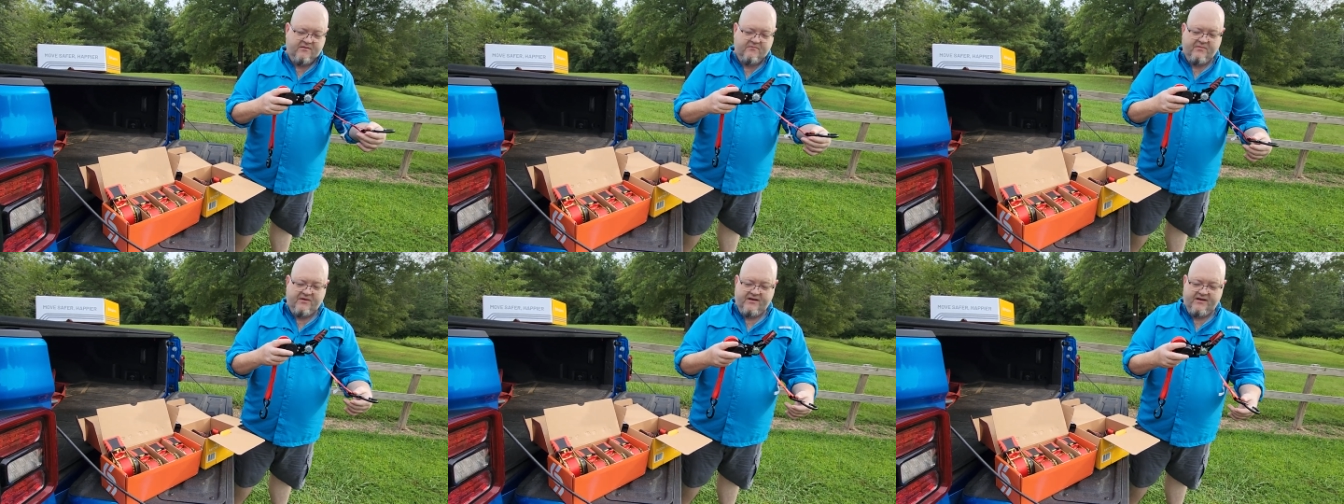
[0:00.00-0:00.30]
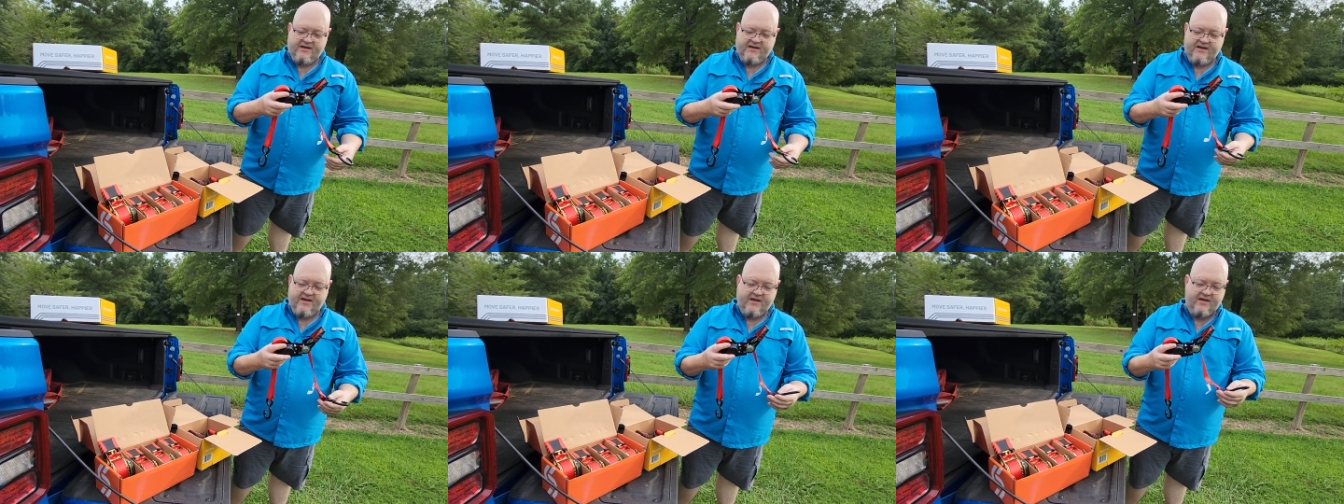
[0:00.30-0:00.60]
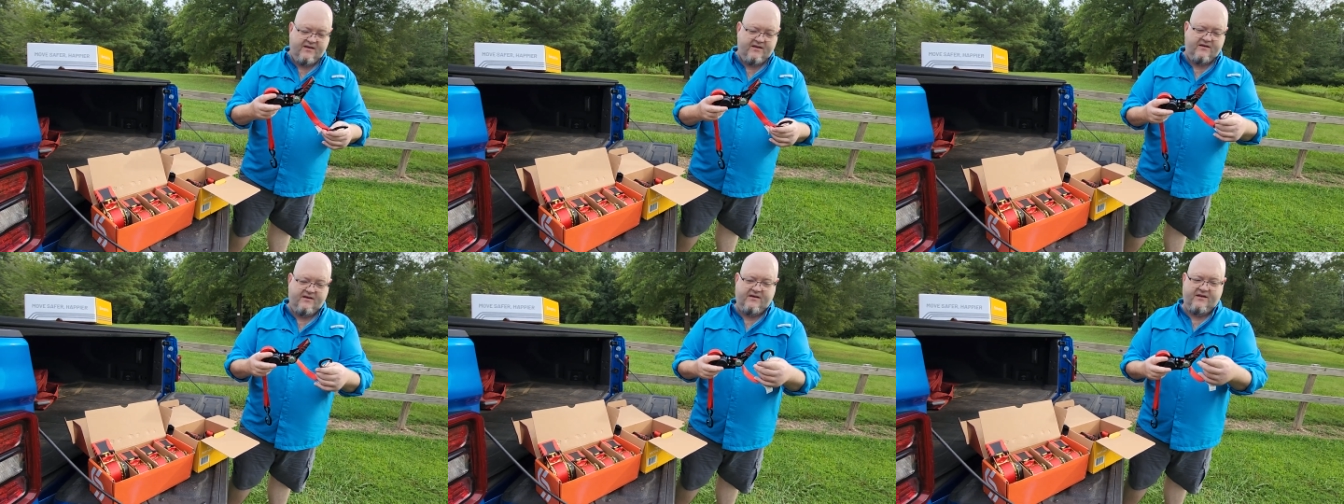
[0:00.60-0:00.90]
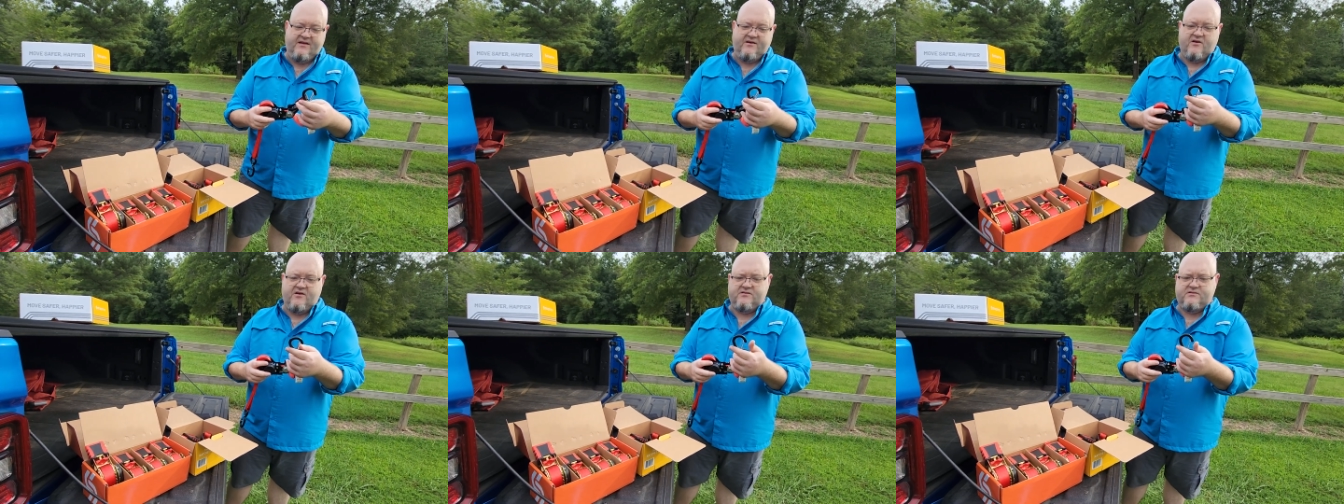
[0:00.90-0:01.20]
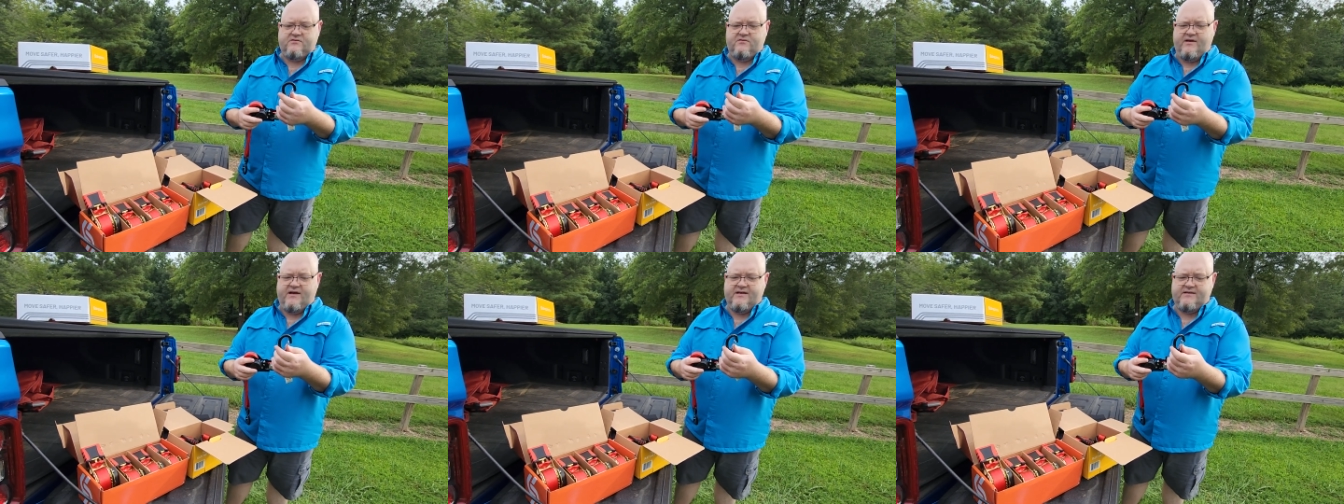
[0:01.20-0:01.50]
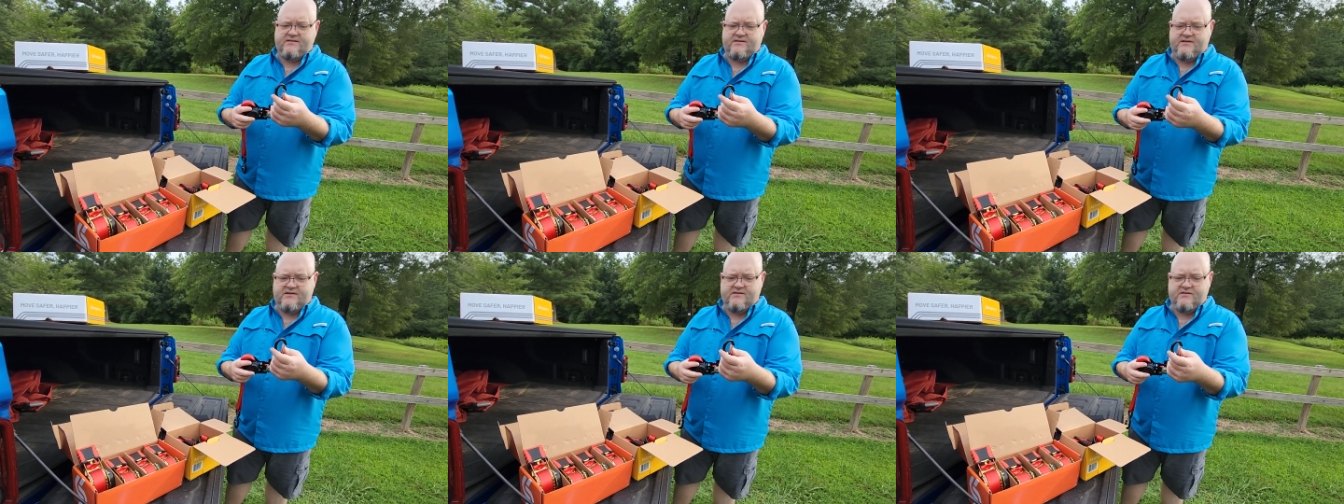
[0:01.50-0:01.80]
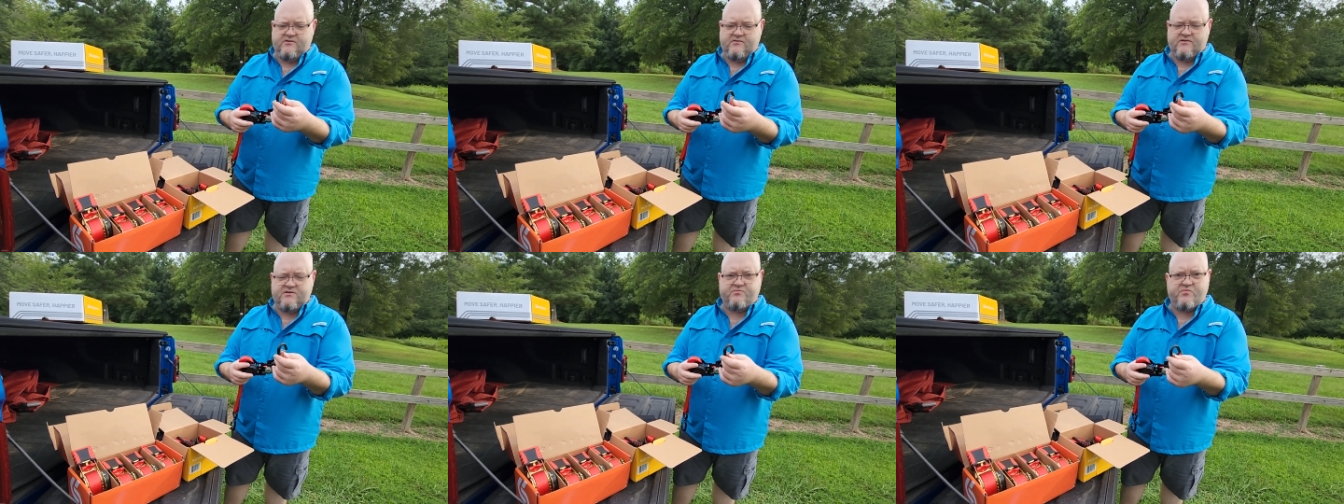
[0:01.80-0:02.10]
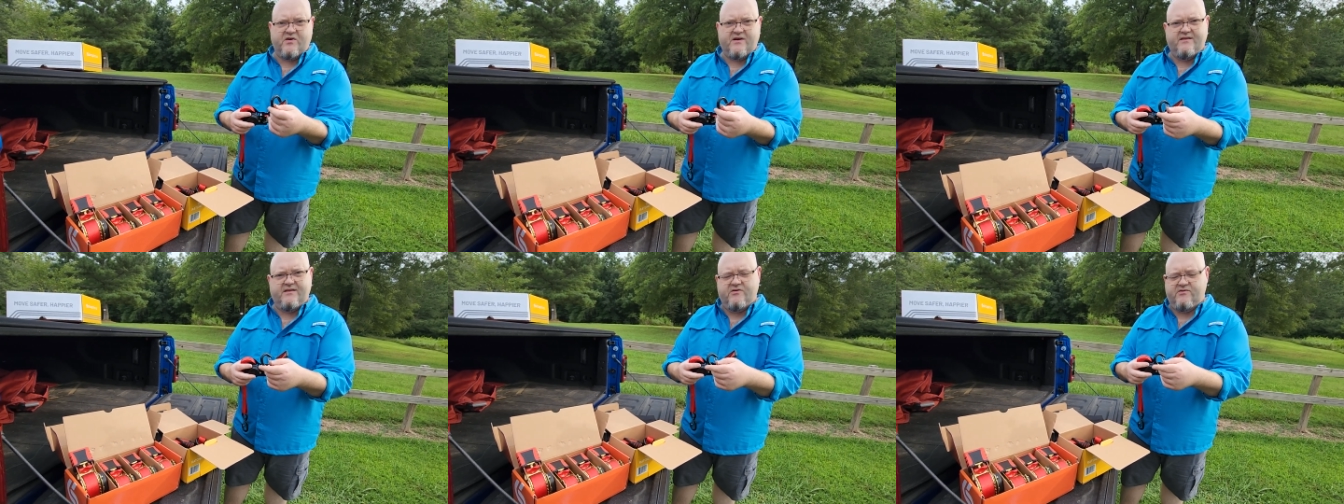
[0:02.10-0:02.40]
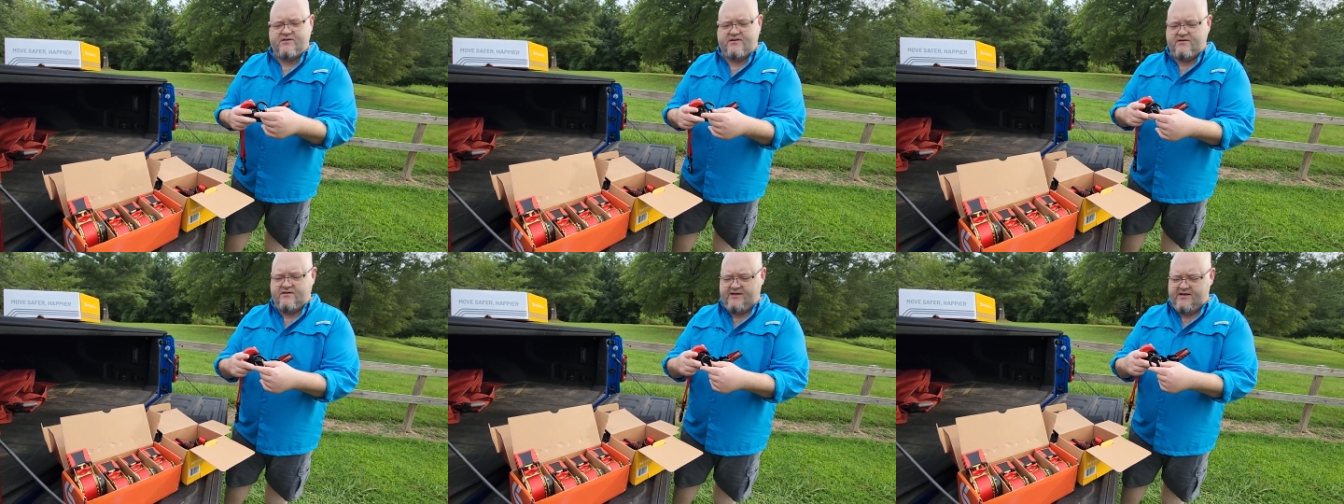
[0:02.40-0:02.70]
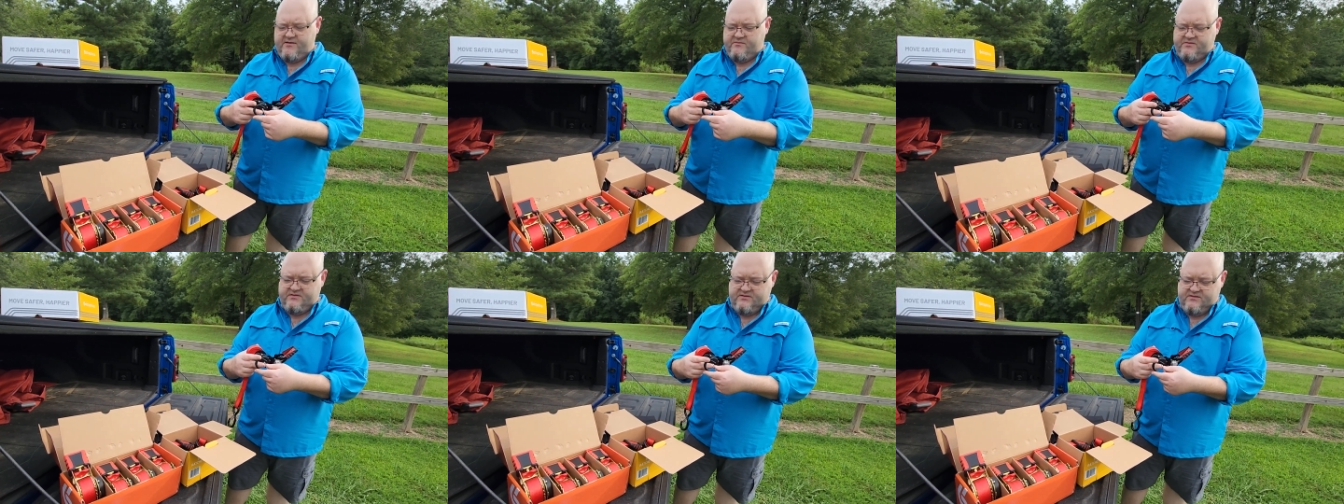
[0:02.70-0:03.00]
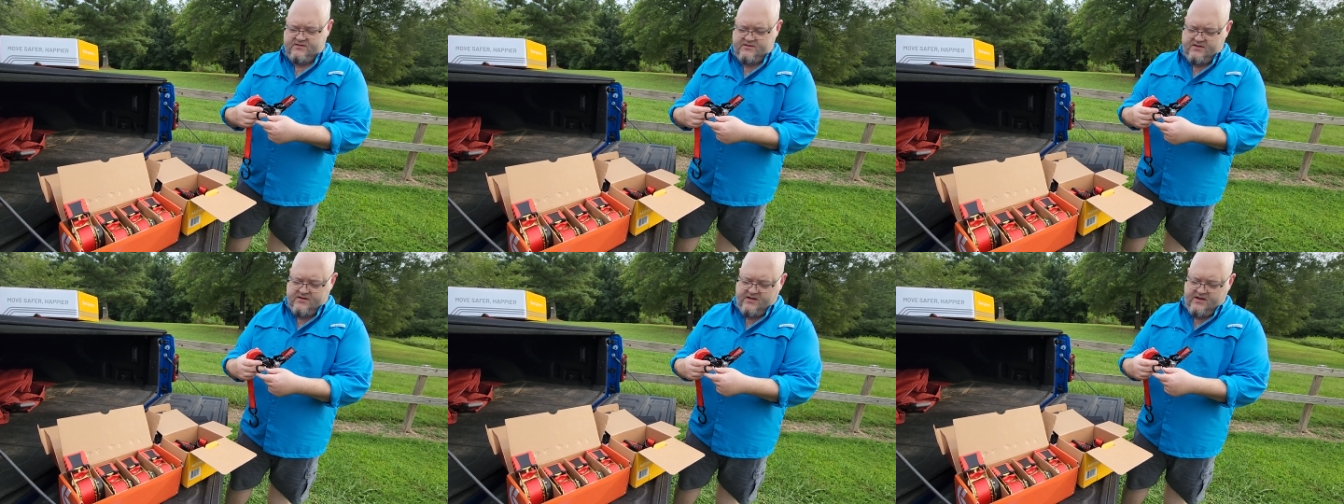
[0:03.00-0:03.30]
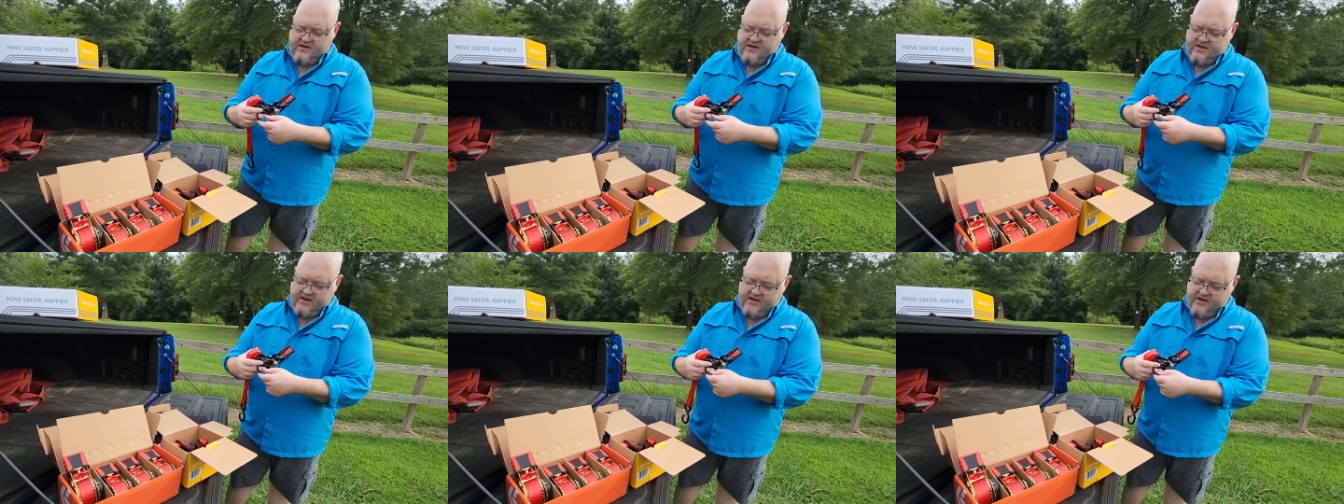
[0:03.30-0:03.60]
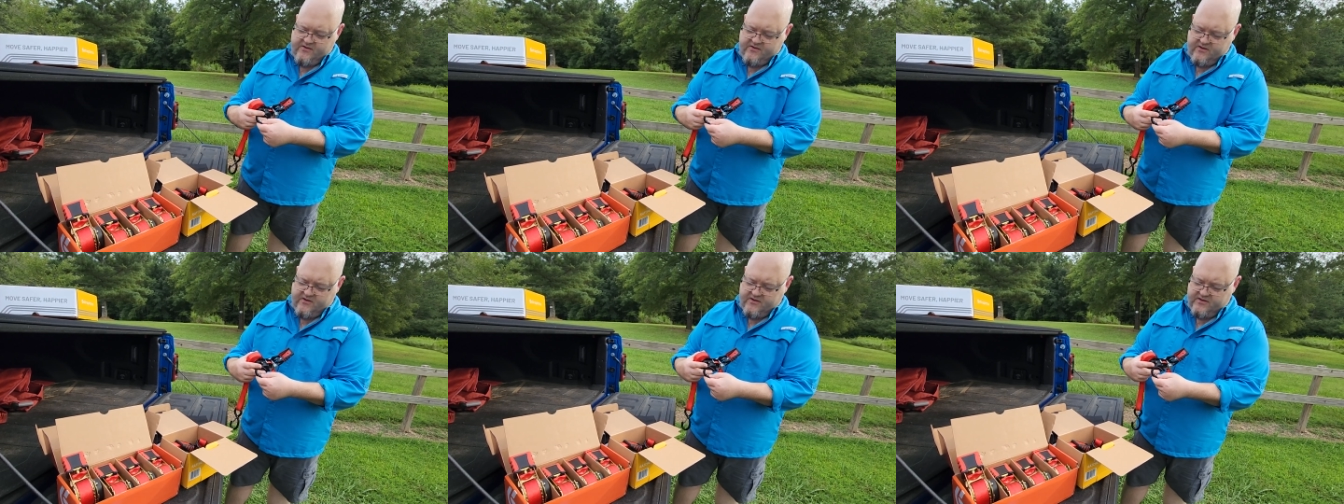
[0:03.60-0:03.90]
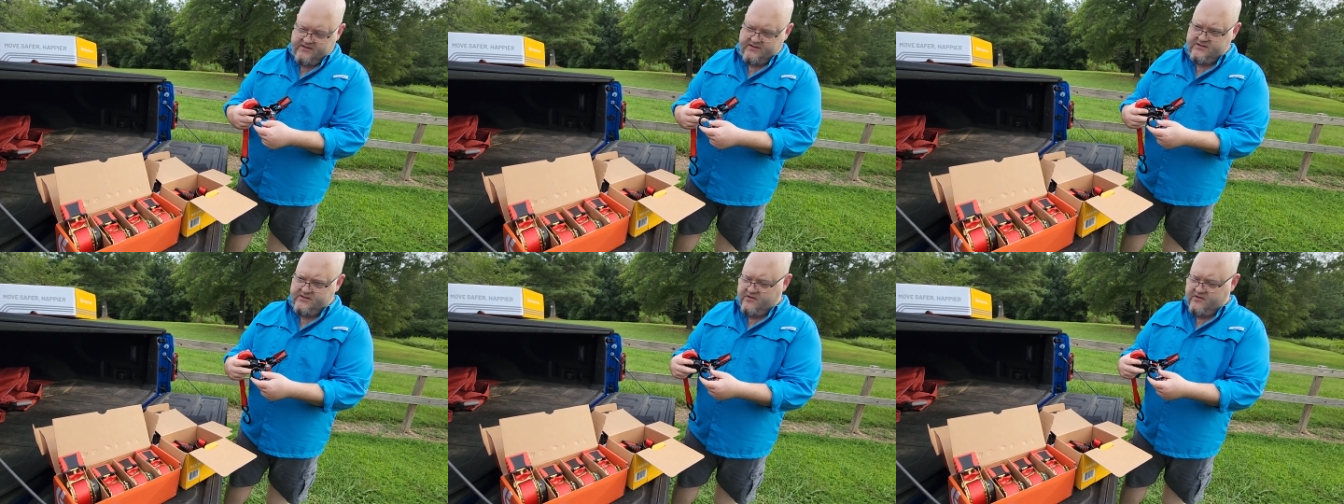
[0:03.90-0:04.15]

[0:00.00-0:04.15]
but it also has these little spring-loaded clips here on it.